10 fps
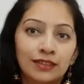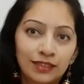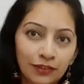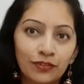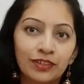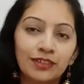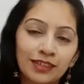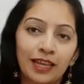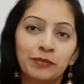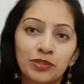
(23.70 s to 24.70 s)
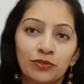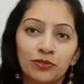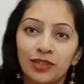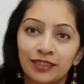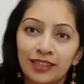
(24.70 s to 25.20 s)
different types of
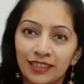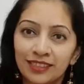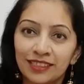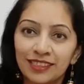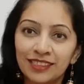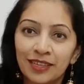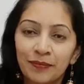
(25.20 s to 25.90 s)
tenses.